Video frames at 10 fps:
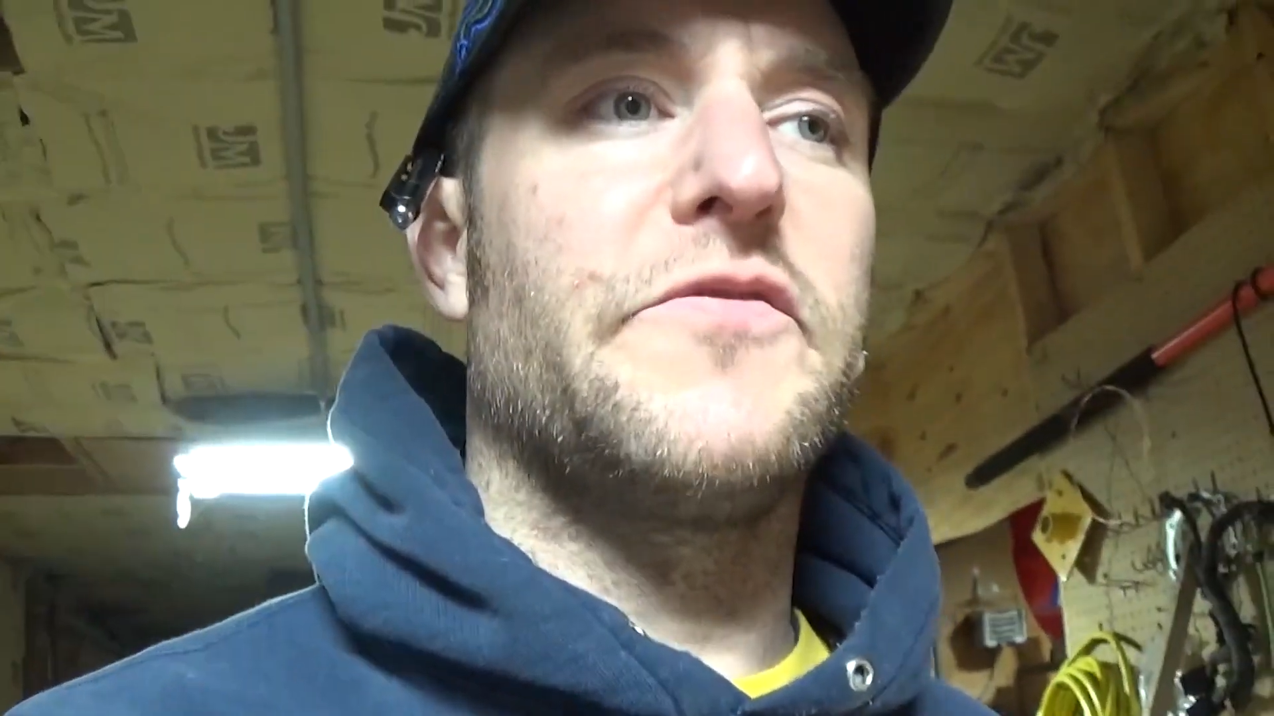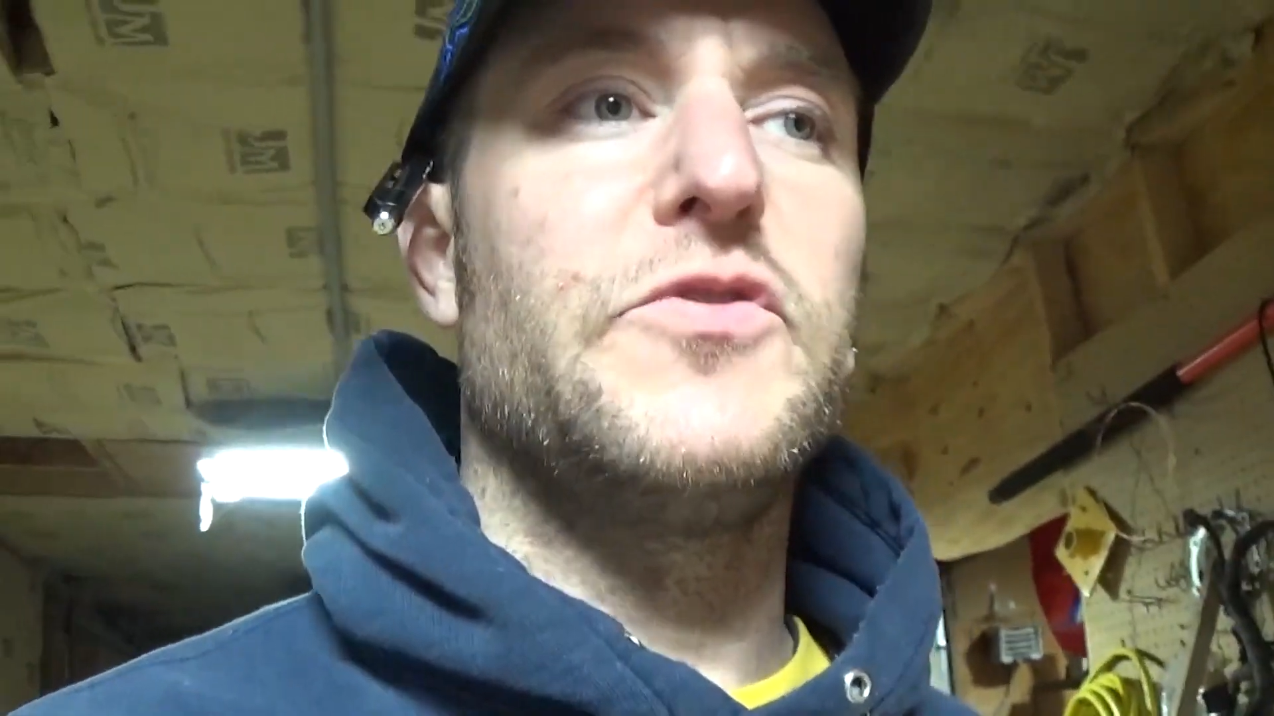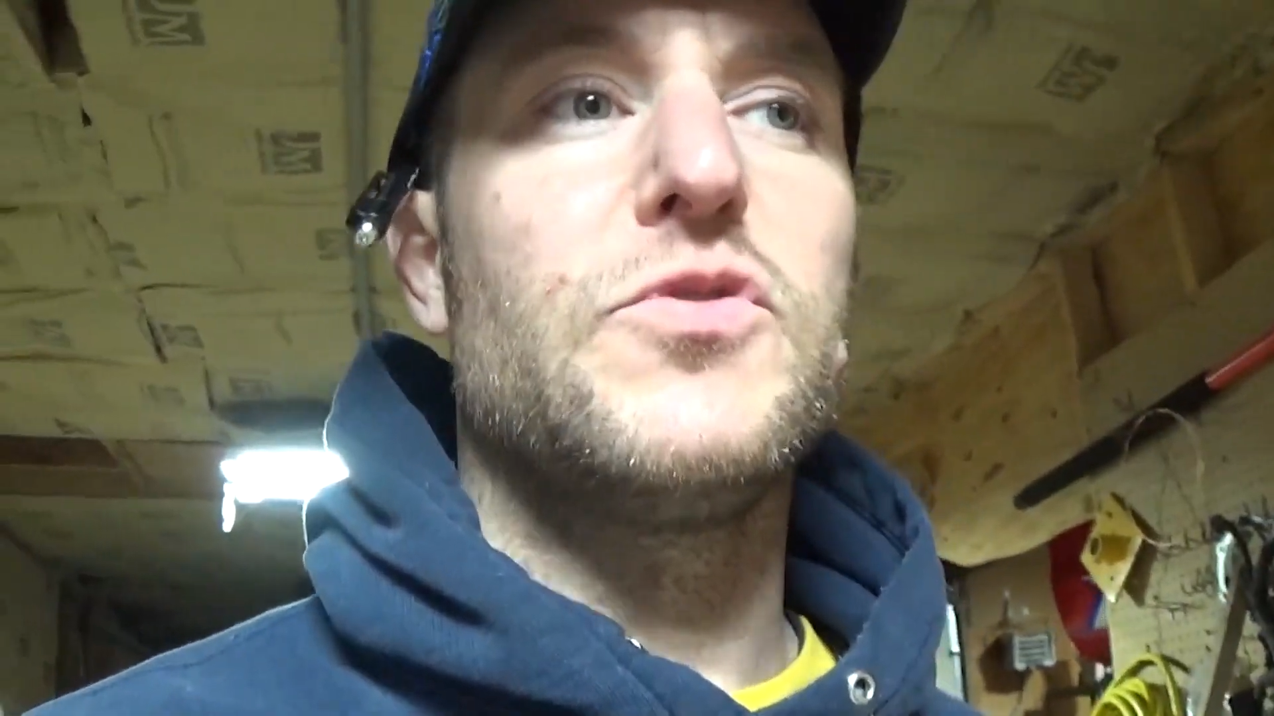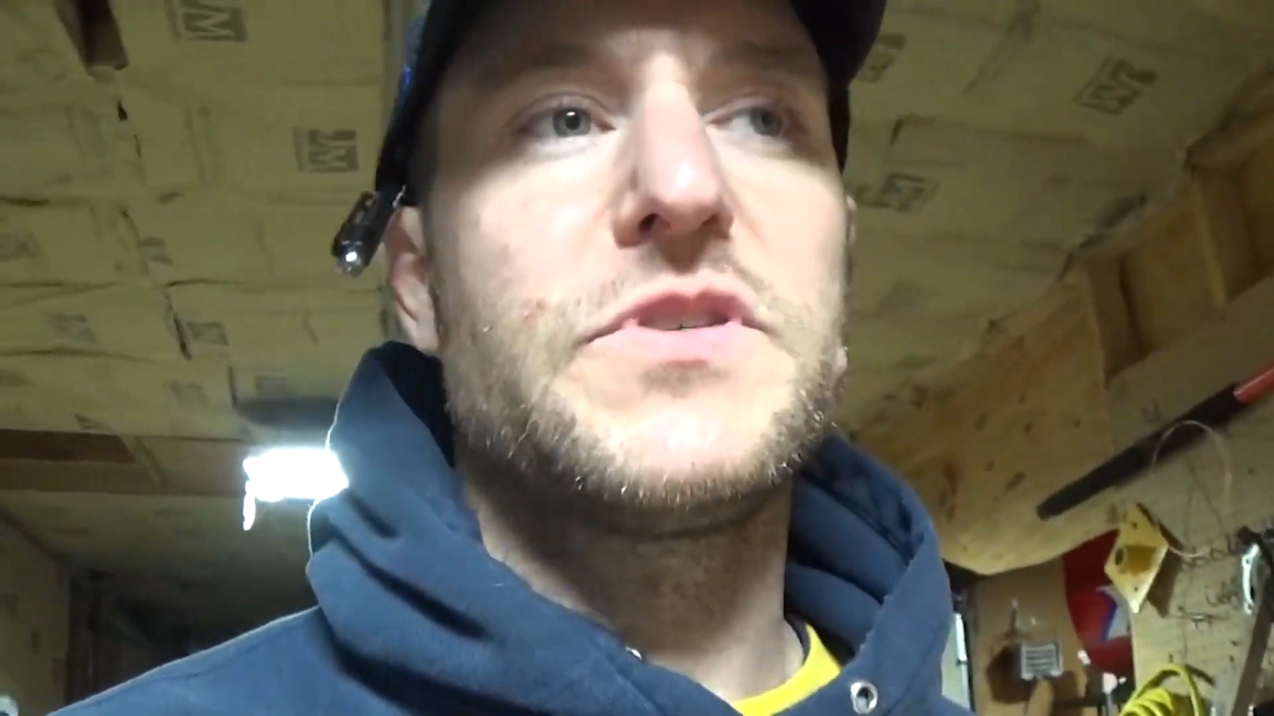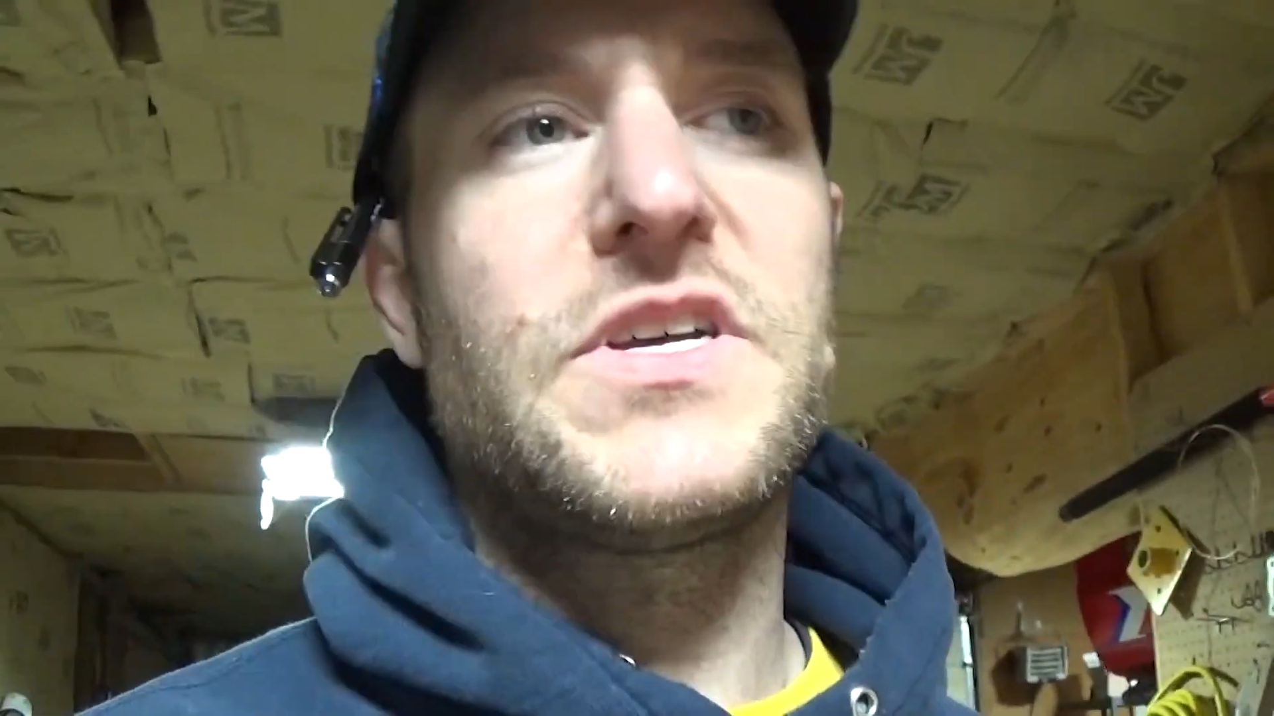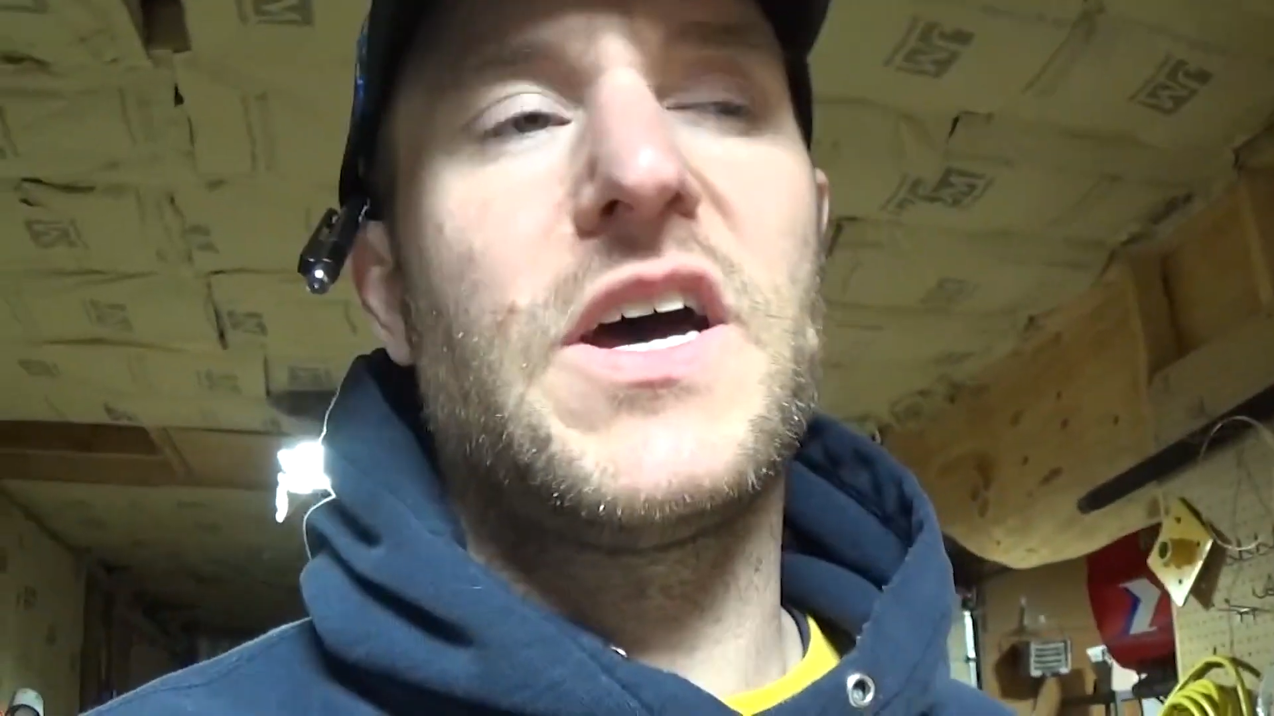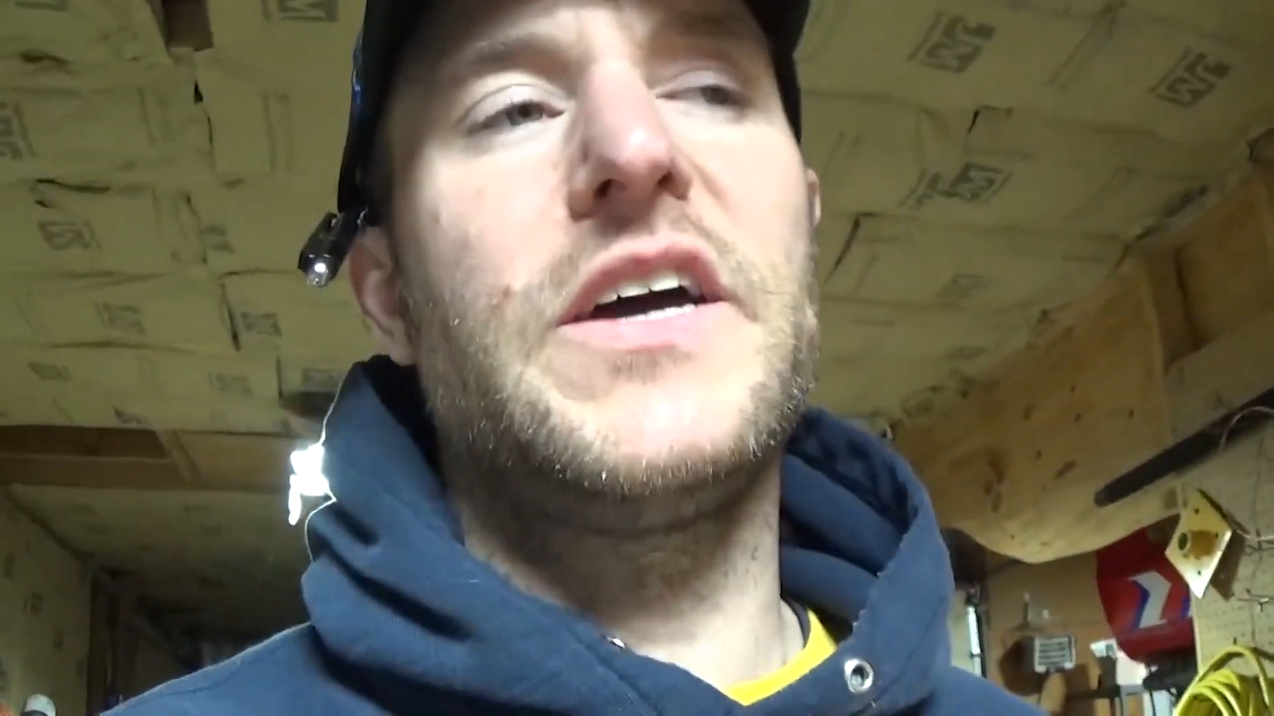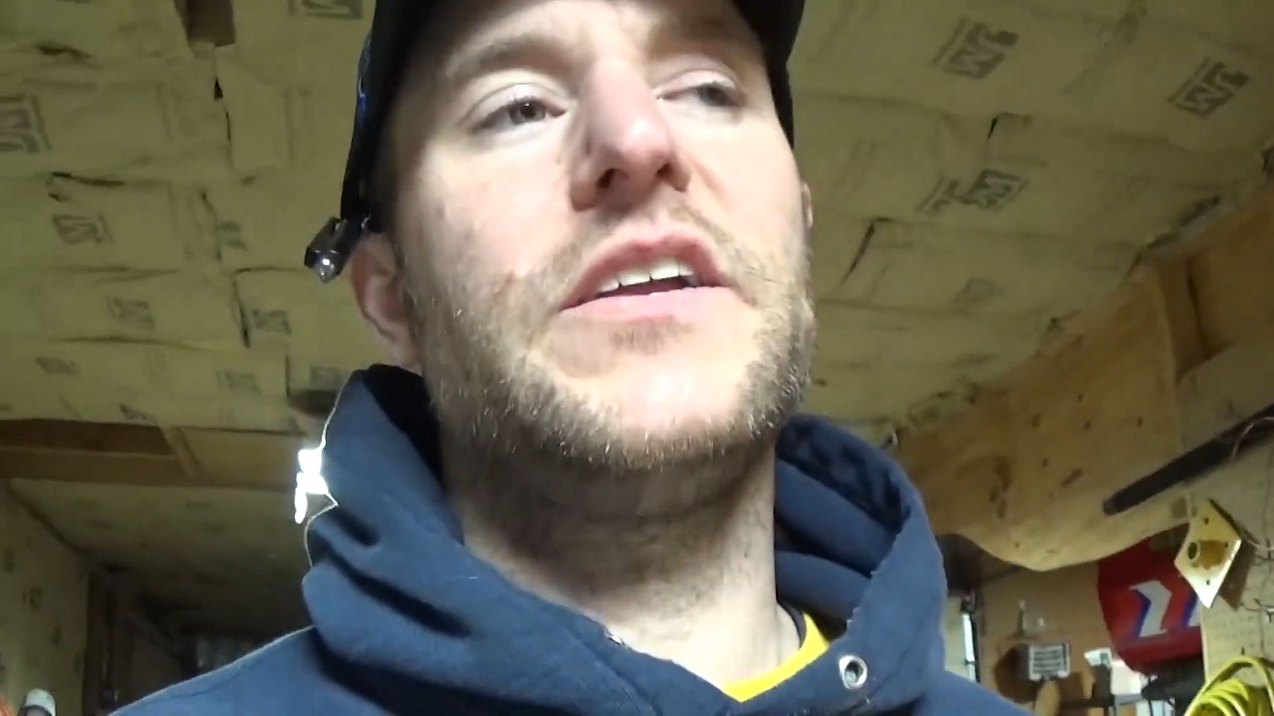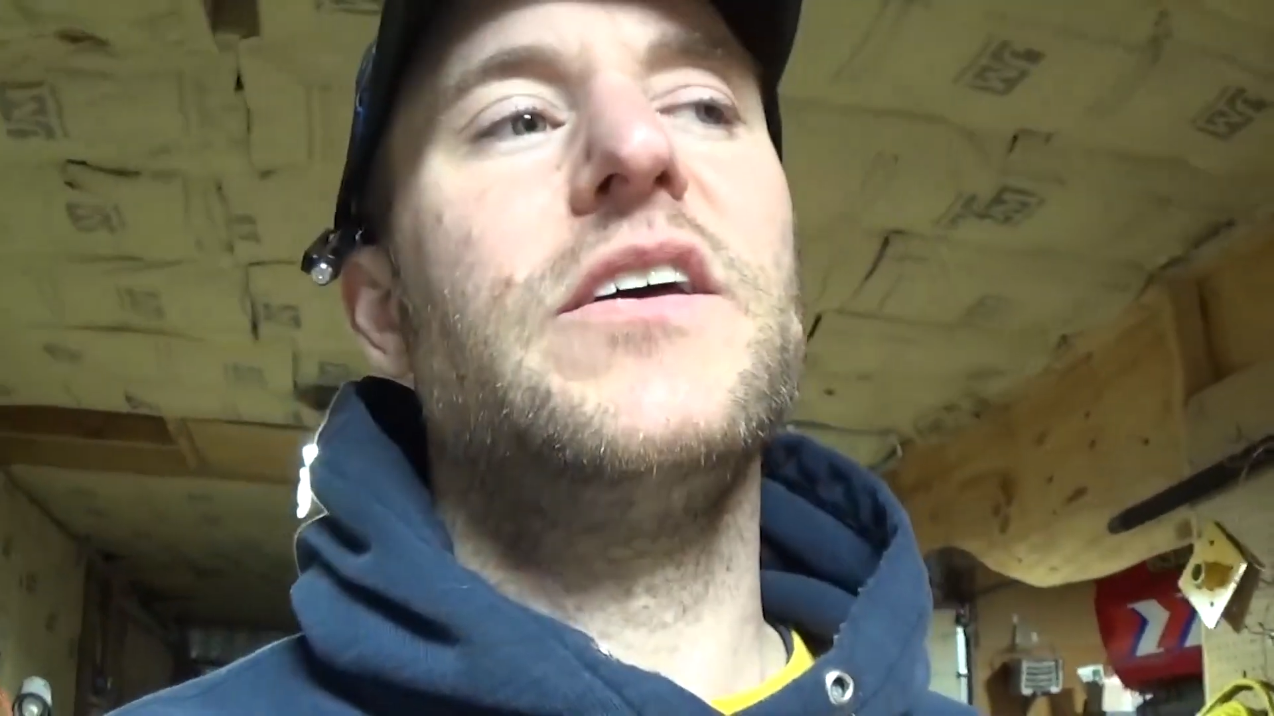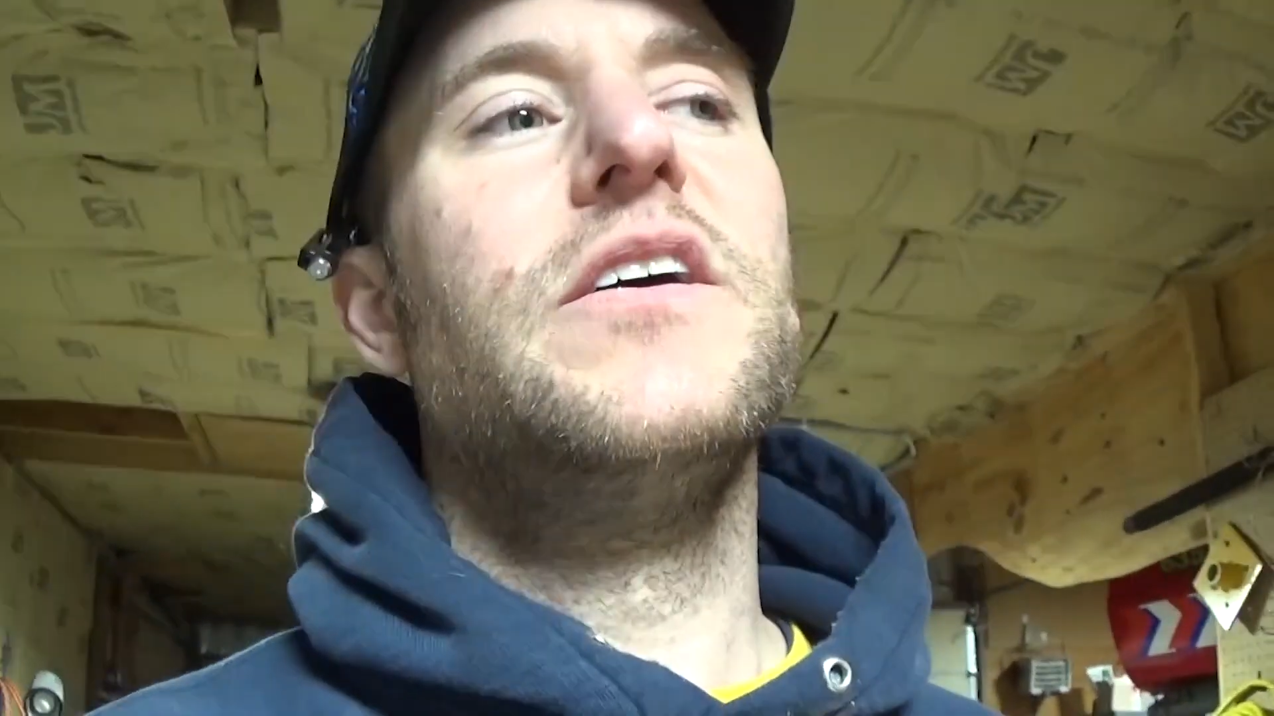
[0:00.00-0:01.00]
fuel
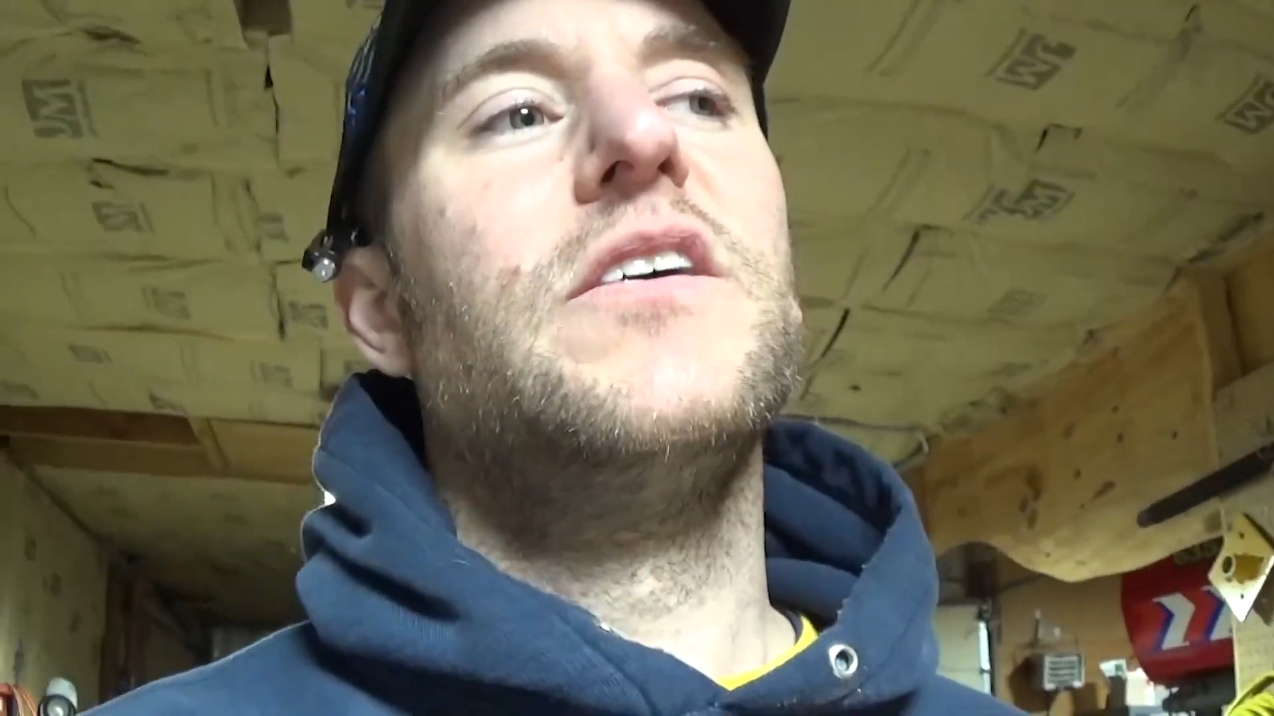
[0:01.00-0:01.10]
side,